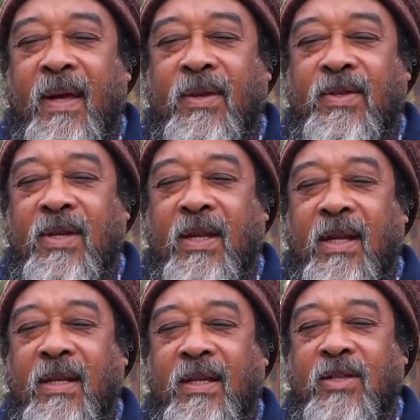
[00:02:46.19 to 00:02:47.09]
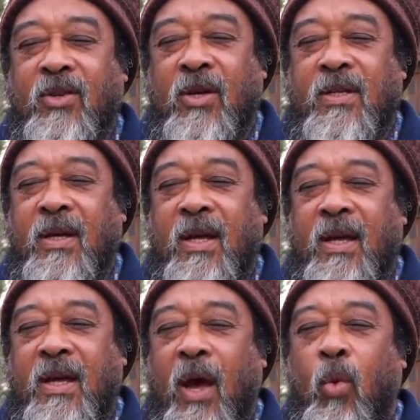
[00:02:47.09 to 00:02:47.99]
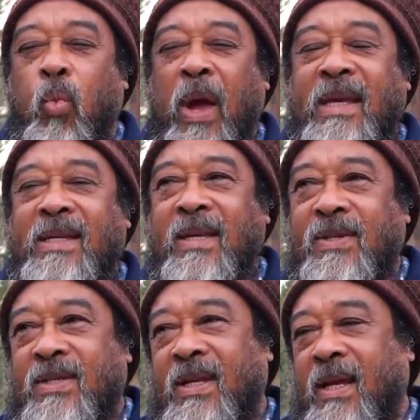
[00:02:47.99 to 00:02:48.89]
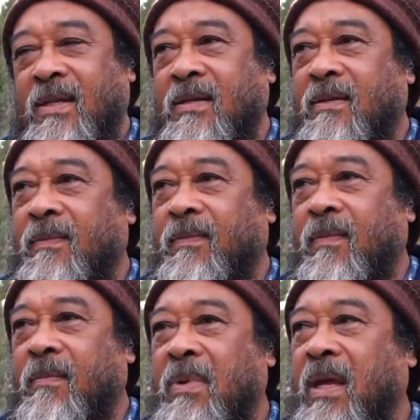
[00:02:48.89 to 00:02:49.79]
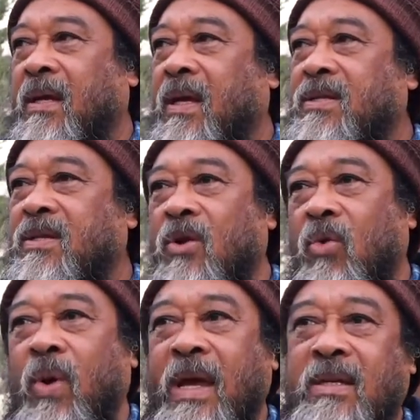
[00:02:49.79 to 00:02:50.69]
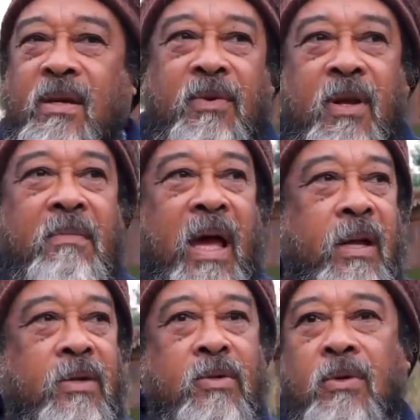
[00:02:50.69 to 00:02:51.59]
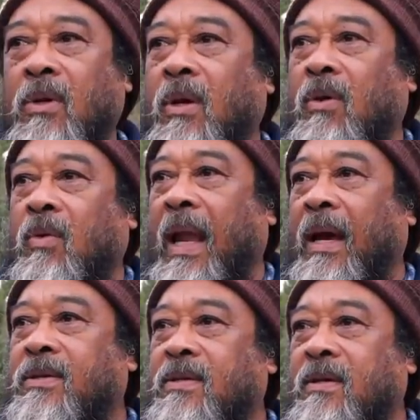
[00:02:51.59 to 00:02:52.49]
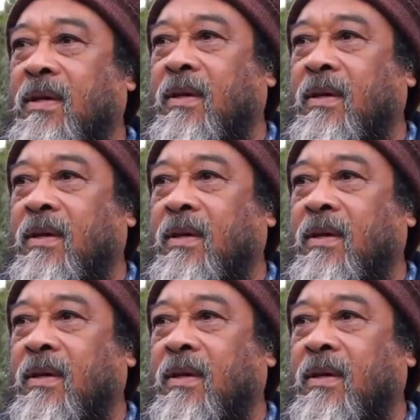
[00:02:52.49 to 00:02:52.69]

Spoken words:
And see that it is not a waiting state. Beingness is not waiting for the mind to relax.